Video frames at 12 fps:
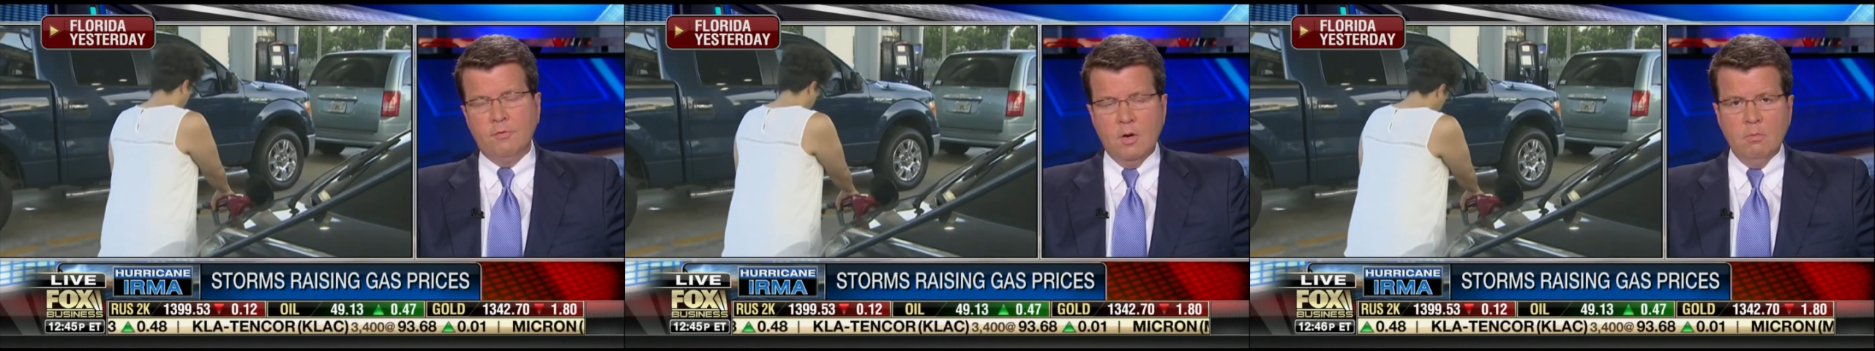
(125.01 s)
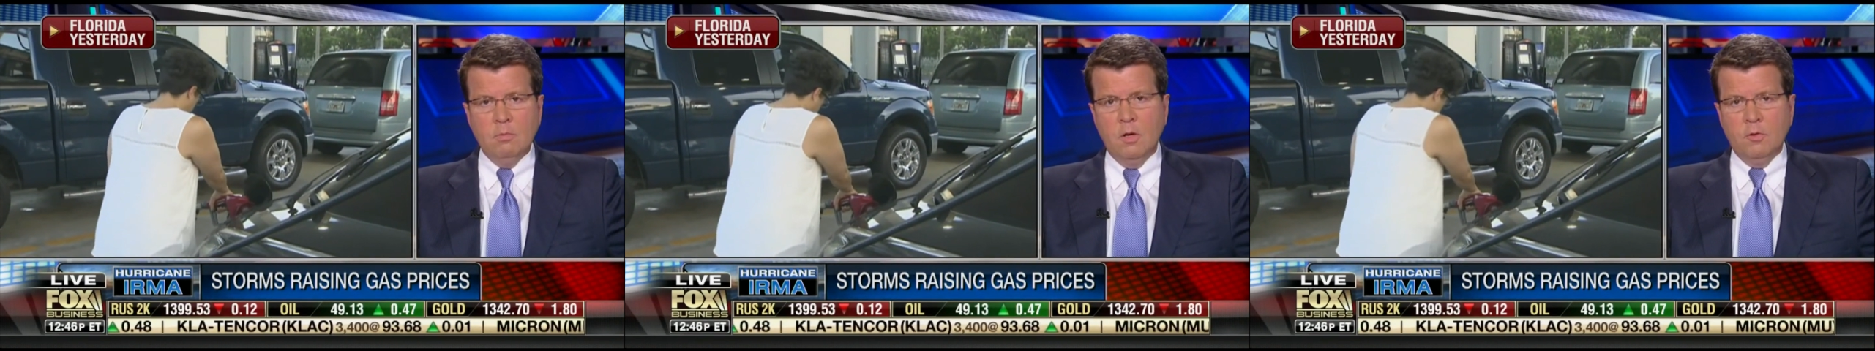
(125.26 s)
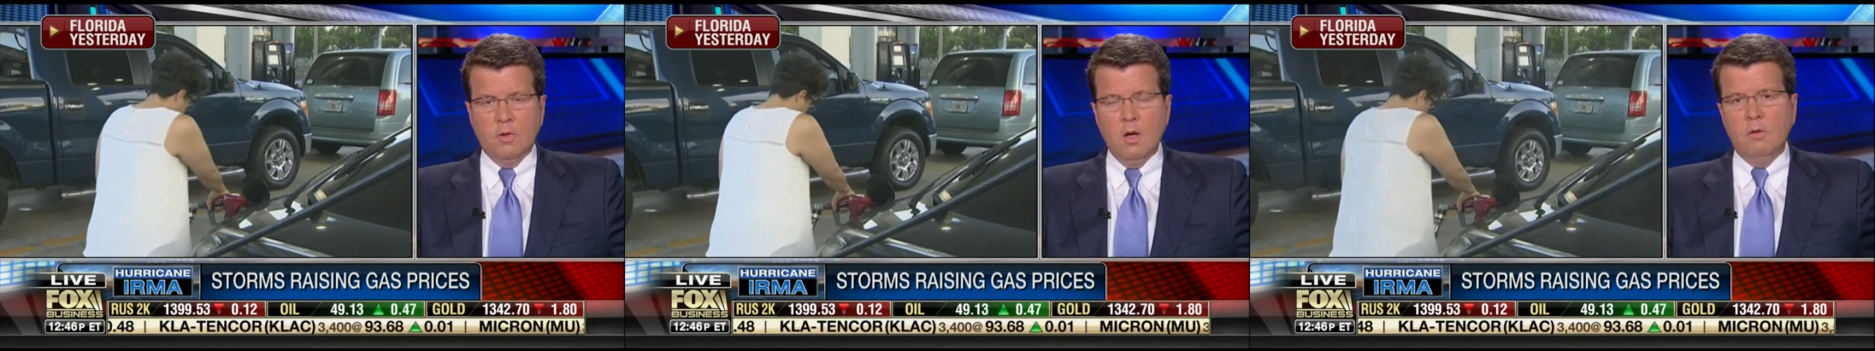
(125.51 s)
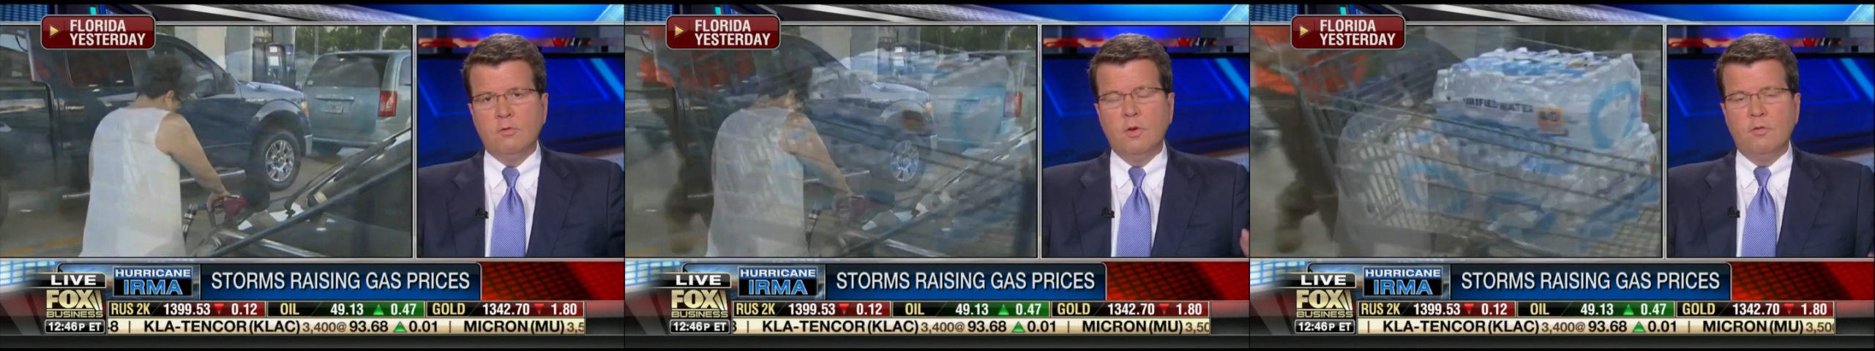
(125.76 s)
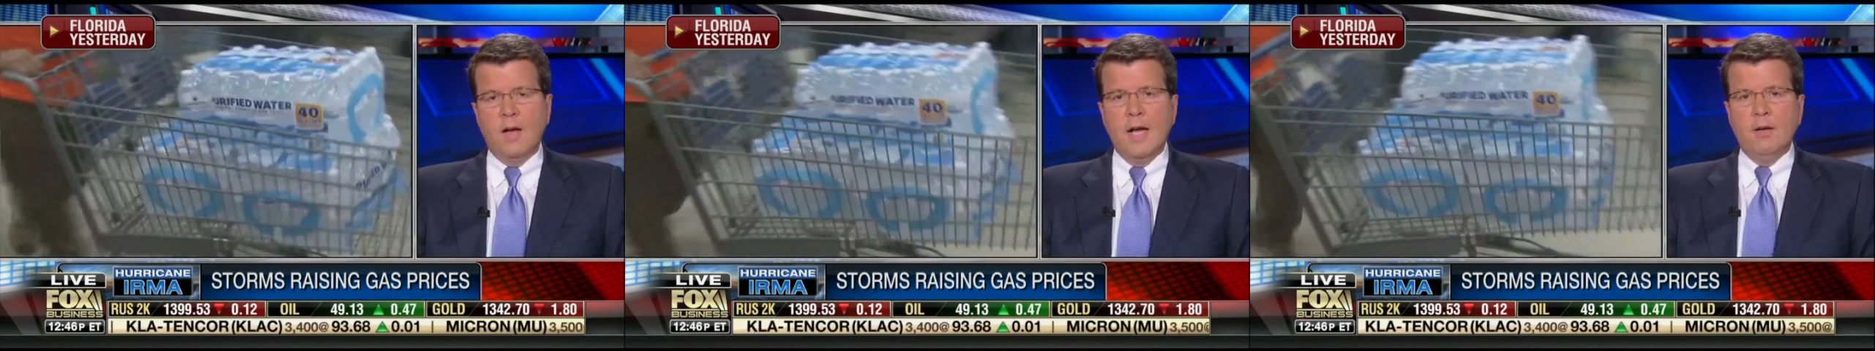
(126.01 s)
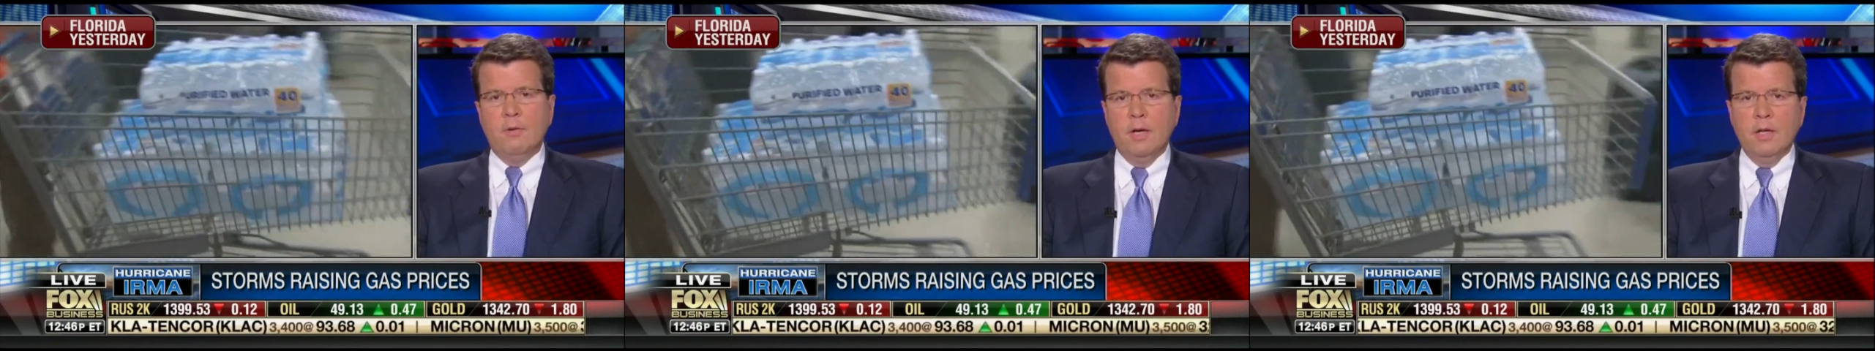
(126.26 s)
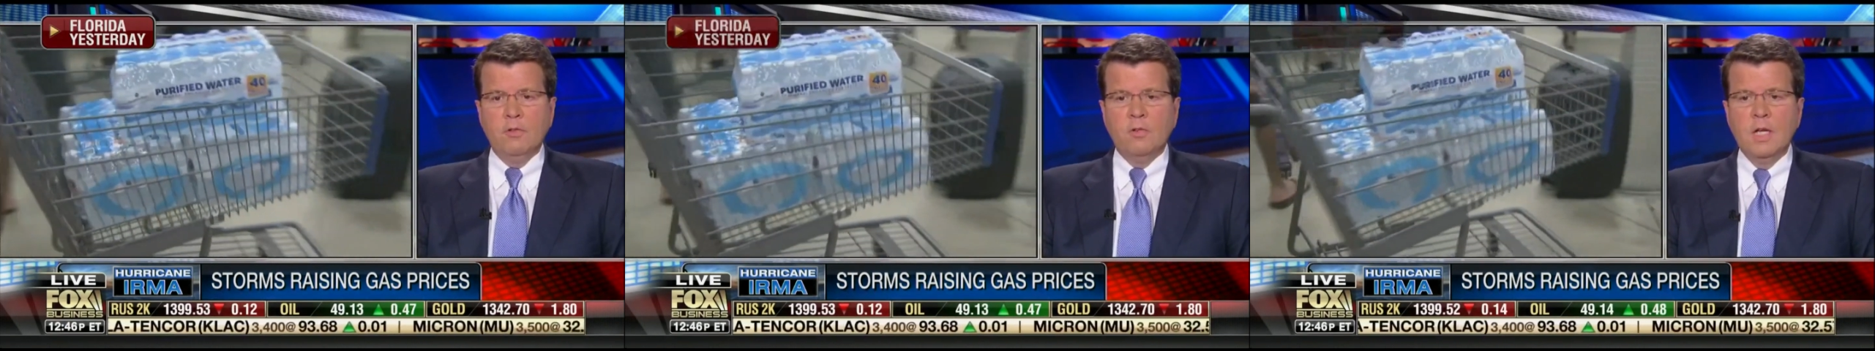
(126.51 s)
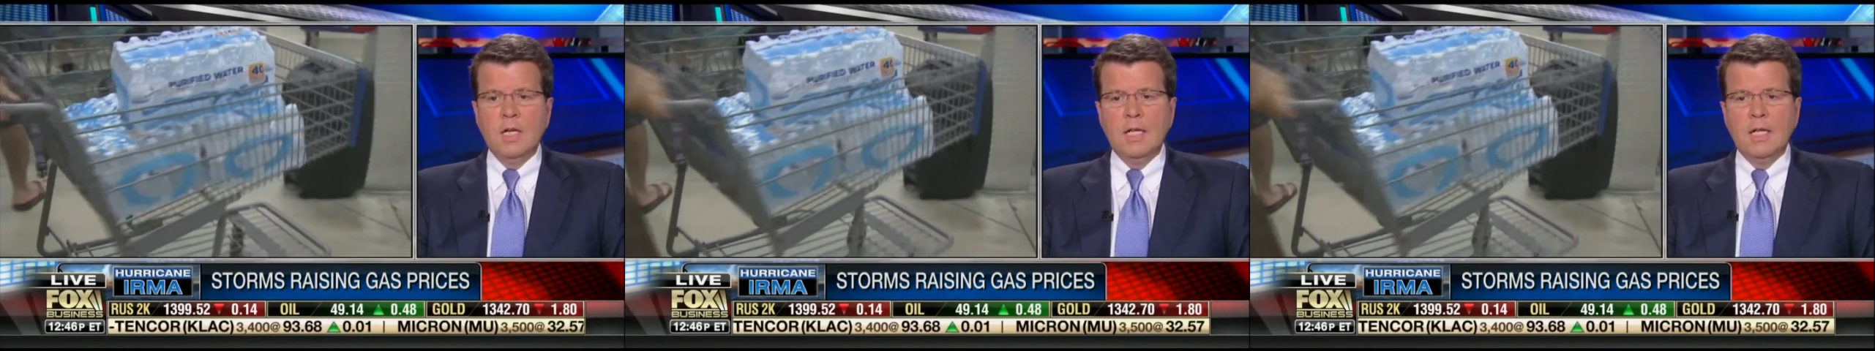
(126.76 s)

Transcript: from those Gulf refineries,